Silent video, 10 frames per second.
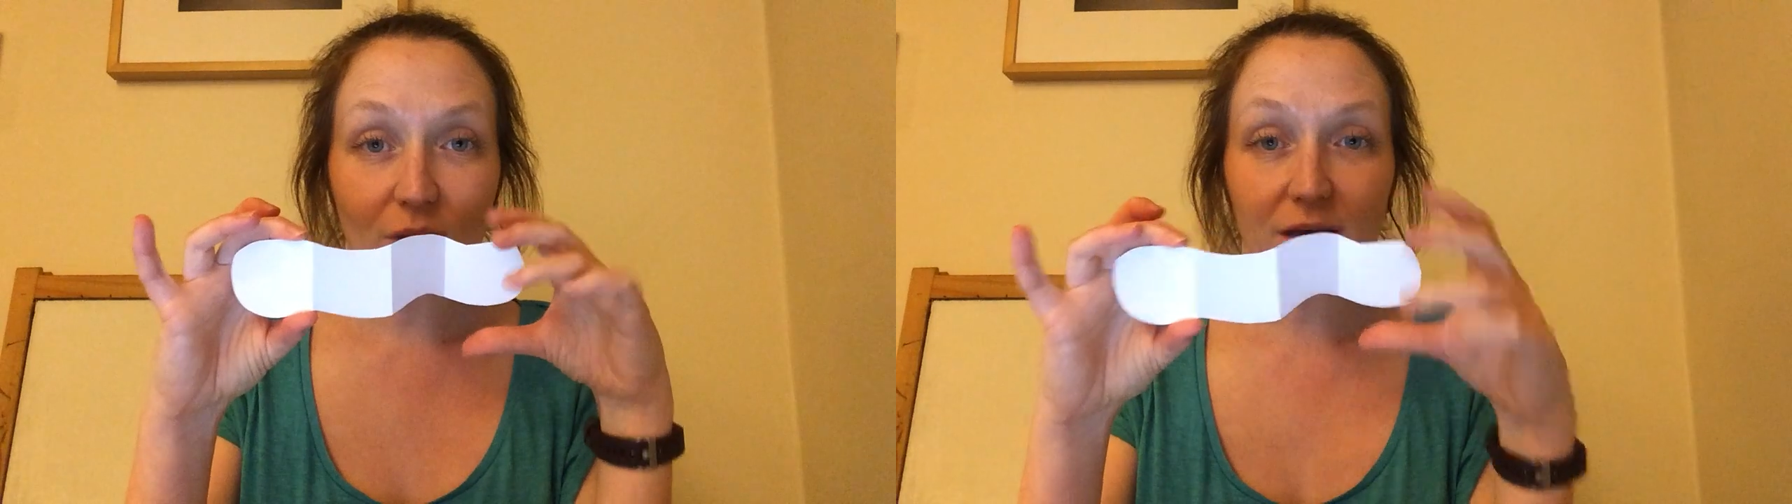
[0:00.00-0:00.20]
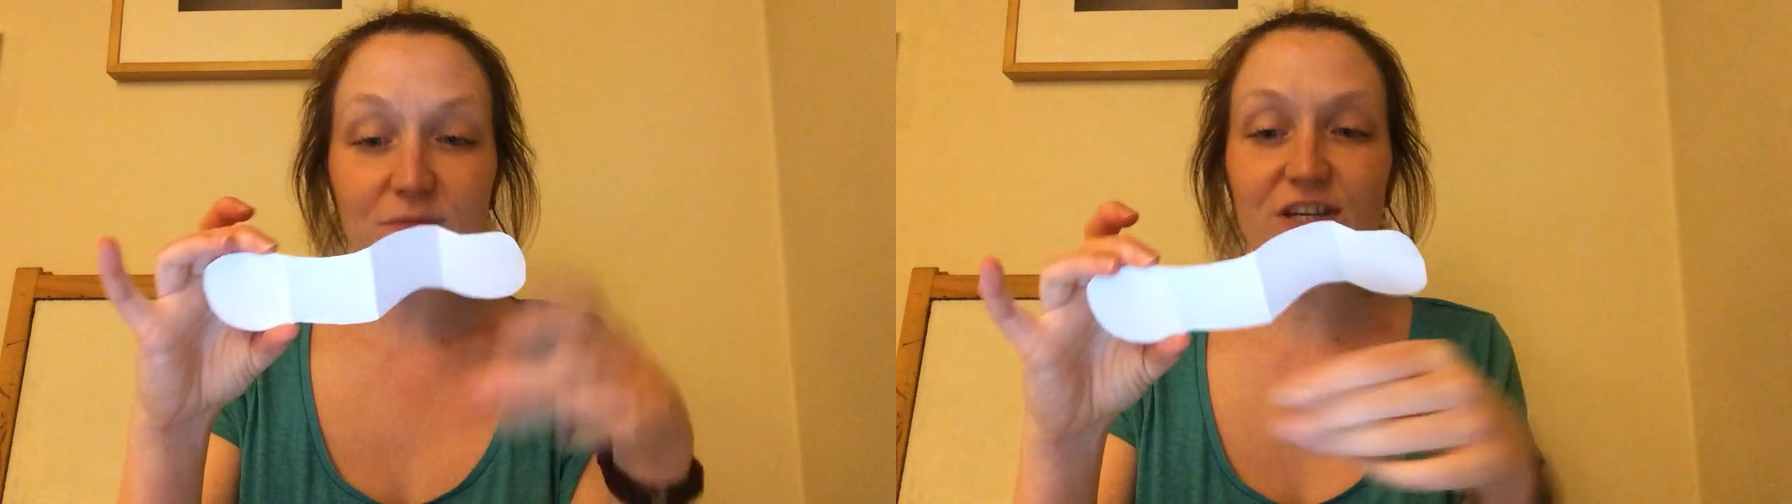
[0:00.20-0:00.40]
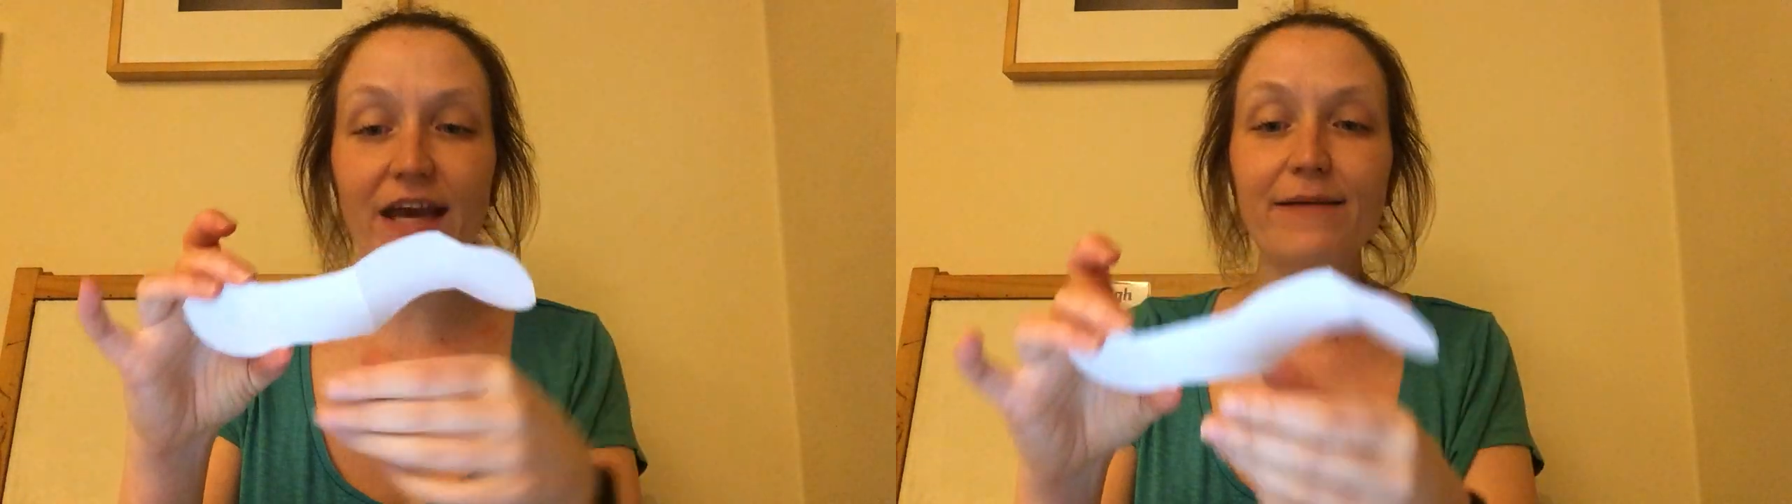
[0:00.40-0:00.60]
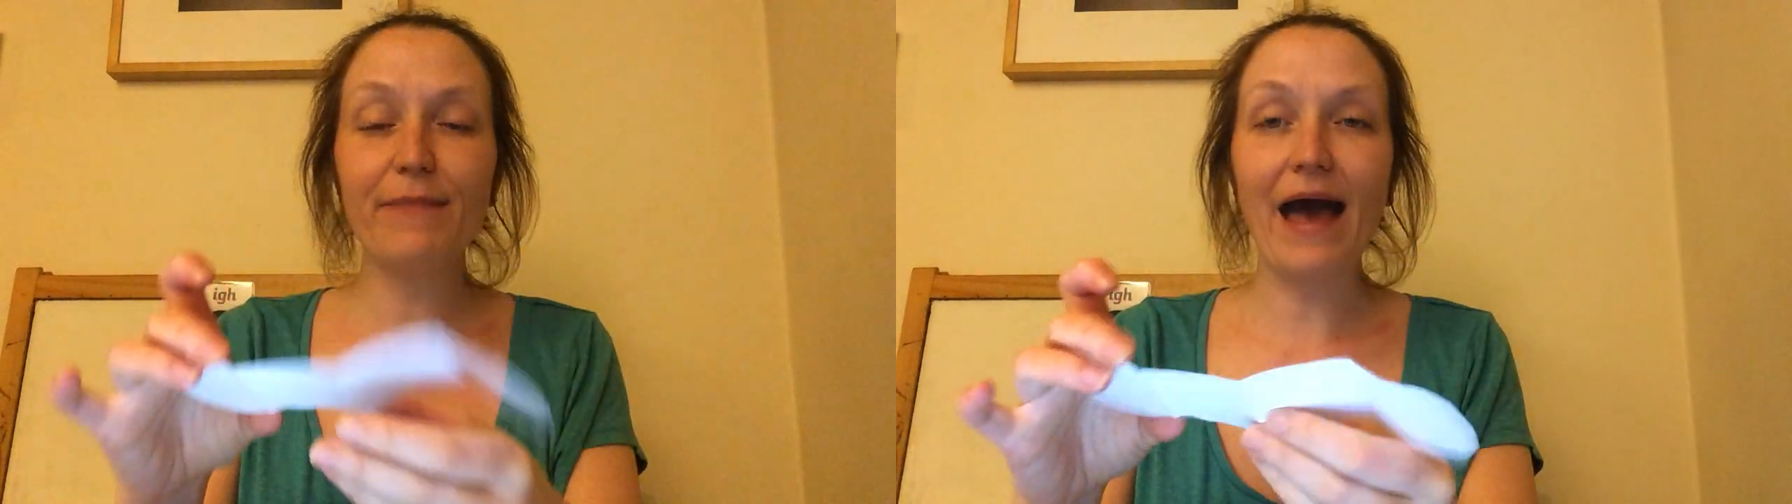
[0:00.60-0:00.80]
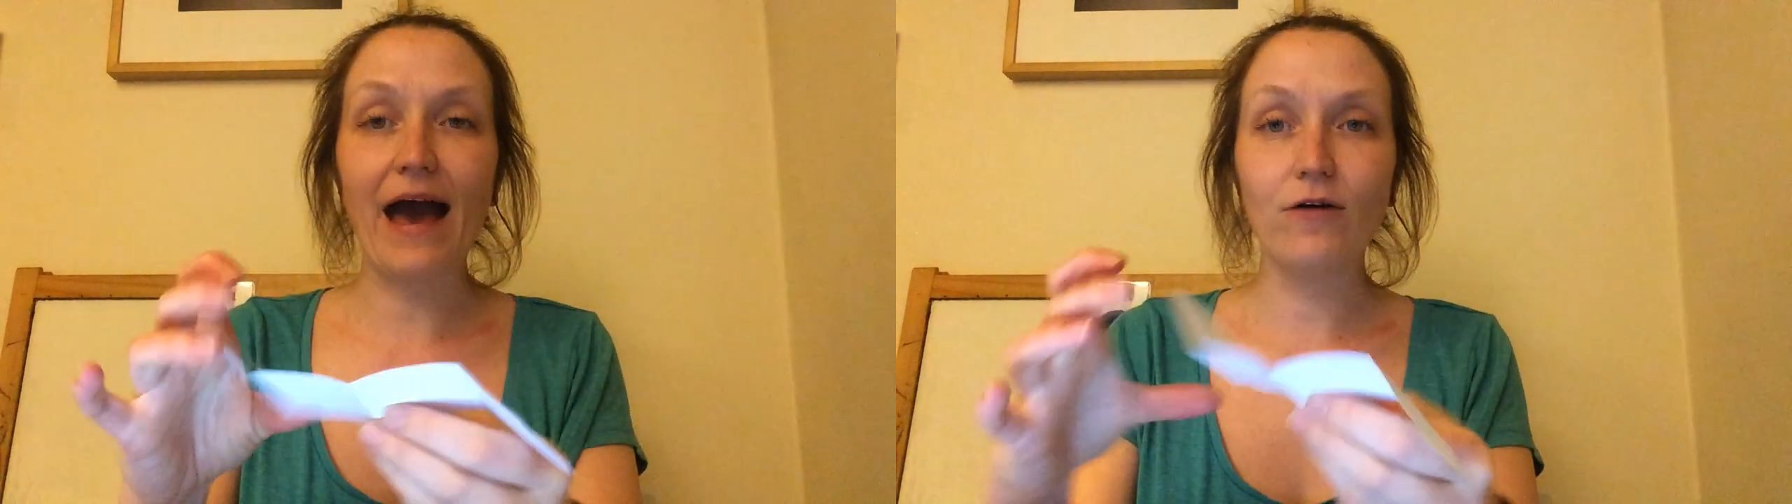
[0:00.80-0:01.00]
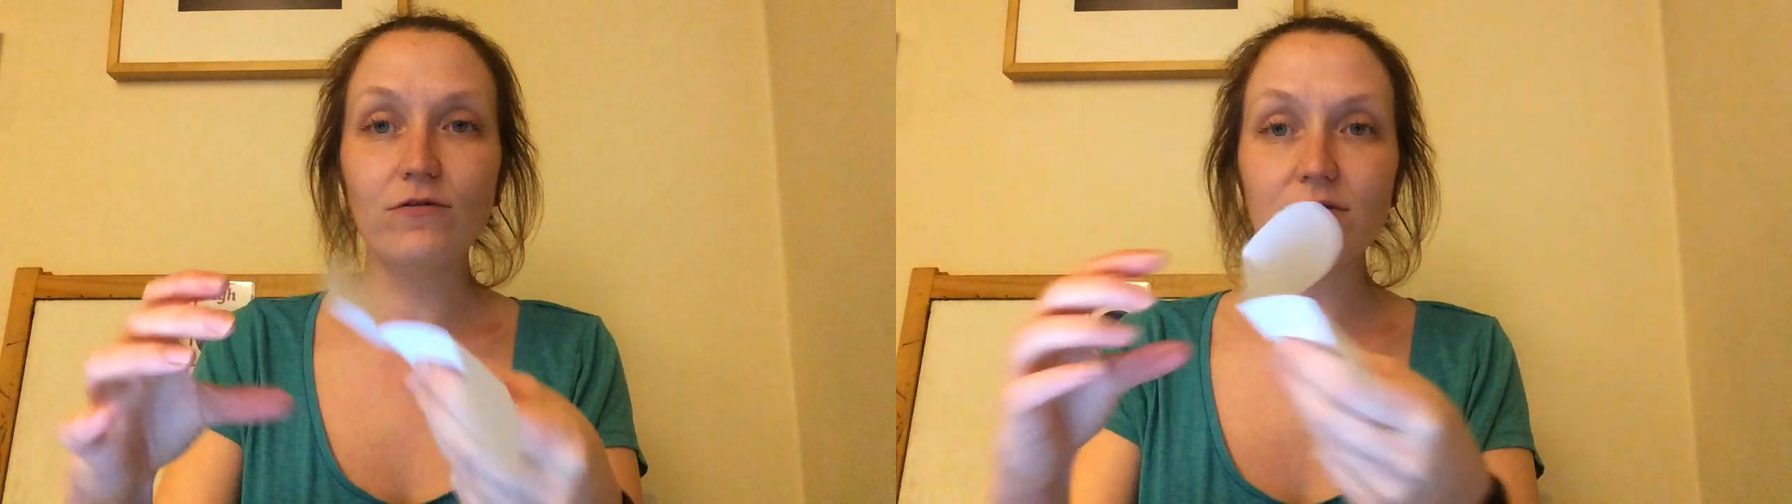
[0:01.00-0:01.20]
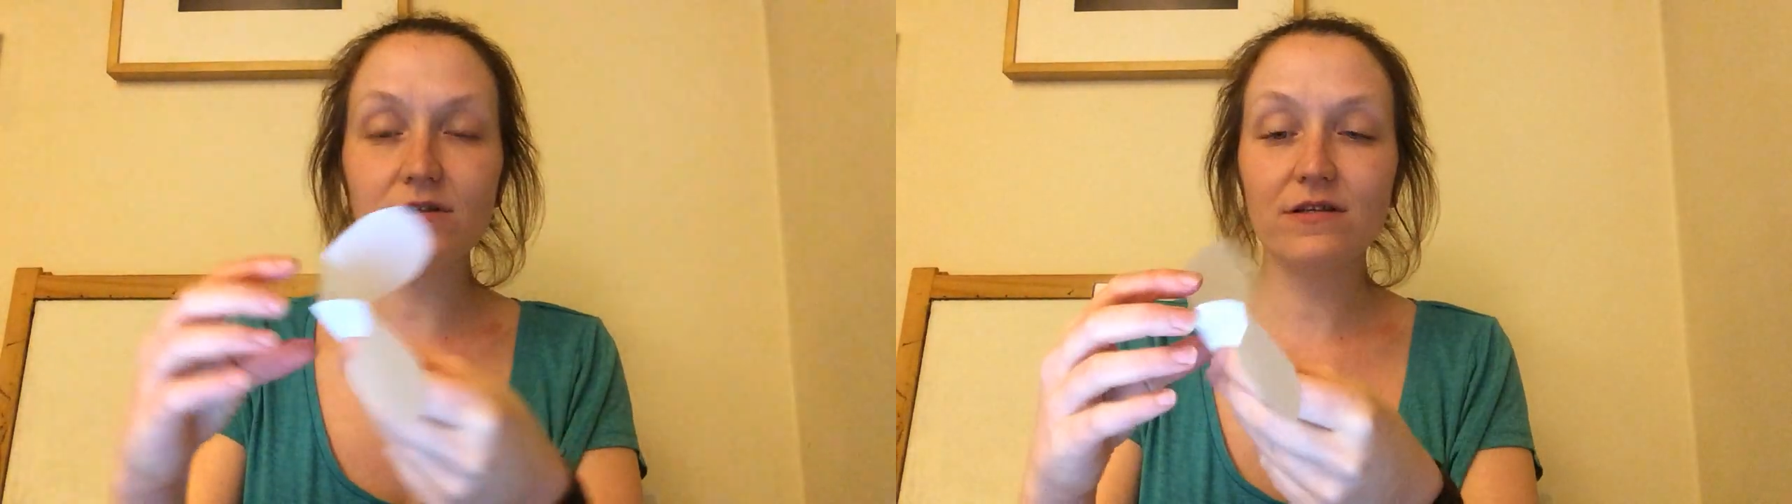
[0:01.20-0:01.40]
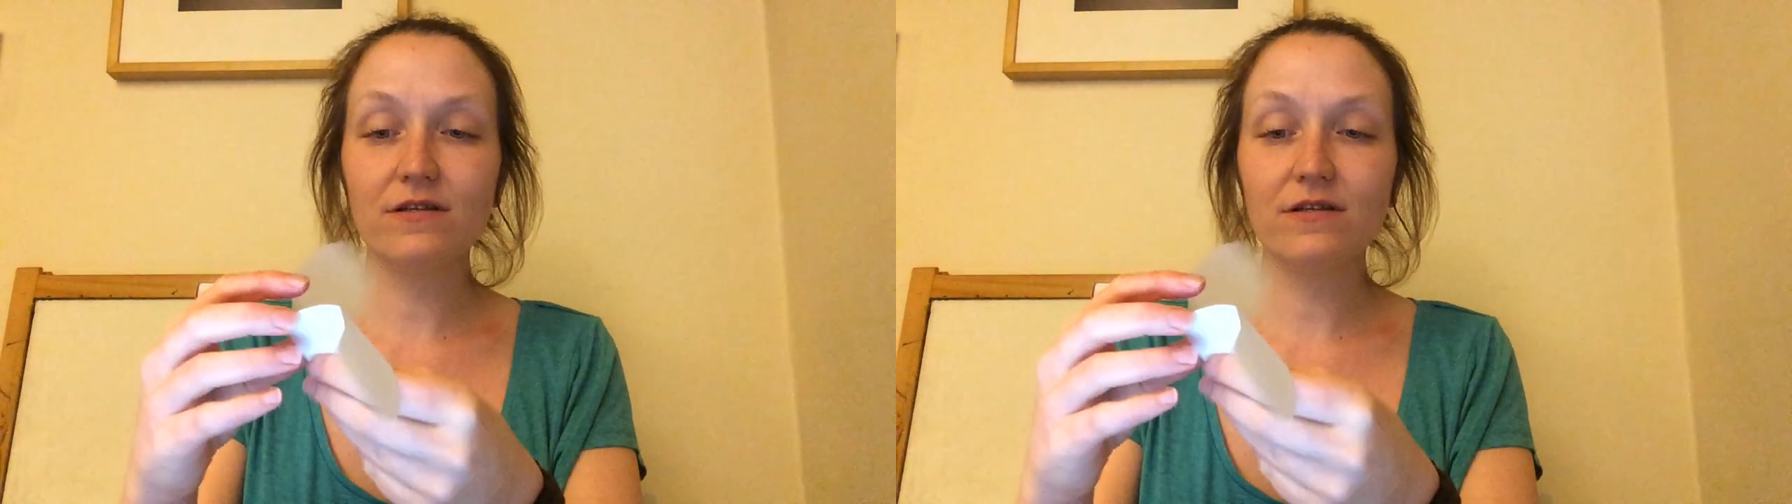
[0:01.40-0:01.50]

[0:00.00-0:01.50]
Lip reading: worm shape out,